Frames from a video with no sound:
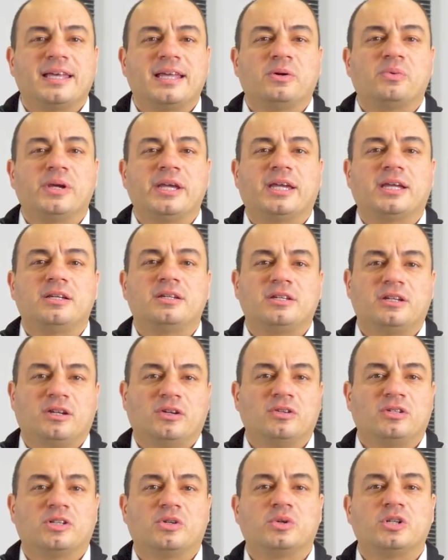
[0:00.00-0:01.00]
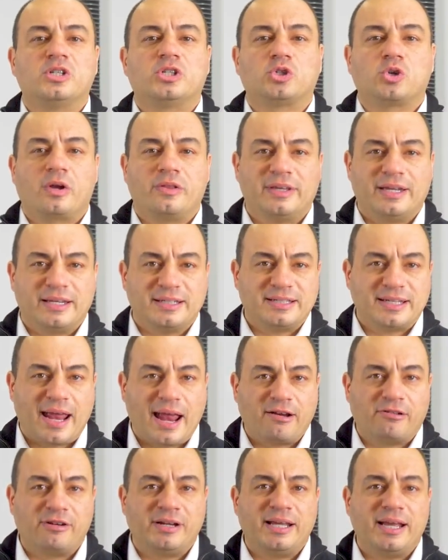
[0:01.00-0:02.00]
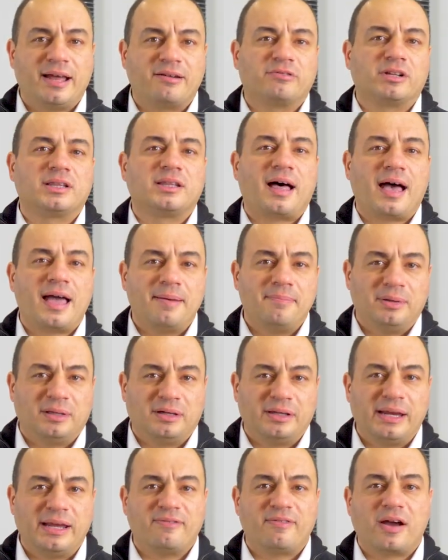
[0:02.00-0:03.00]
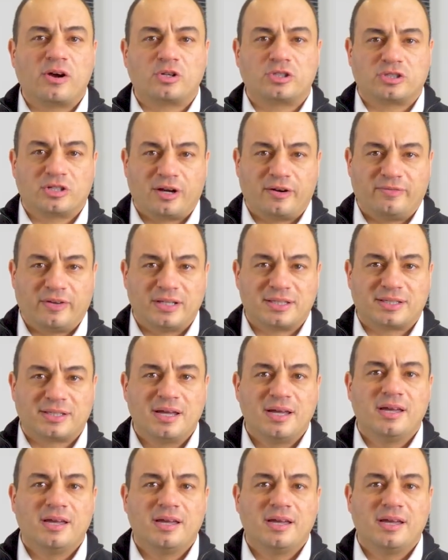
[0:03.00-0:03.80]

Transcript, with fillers: thing we can do to ensure the integrity and reliability of our service